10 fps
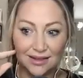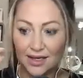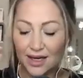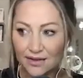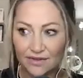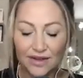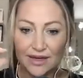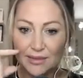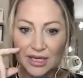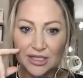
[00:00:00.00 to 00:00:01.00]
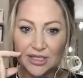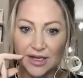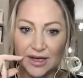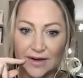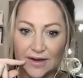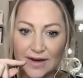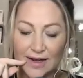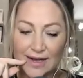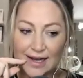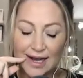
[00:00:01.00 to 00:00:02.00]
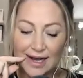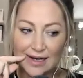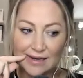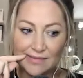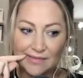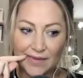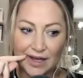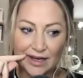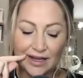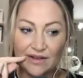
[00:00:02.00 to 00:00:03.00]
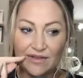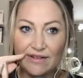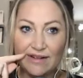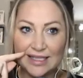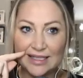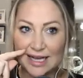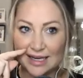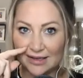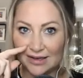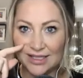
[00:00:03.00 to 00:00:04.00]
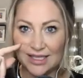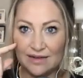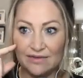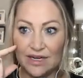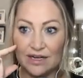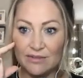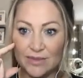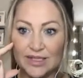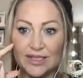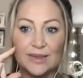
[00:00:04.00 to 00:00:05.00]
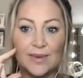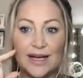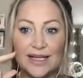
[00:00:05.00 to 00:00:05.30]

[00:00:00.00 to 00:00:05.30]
Yeah, very much so. And a very antagonizing environment as well,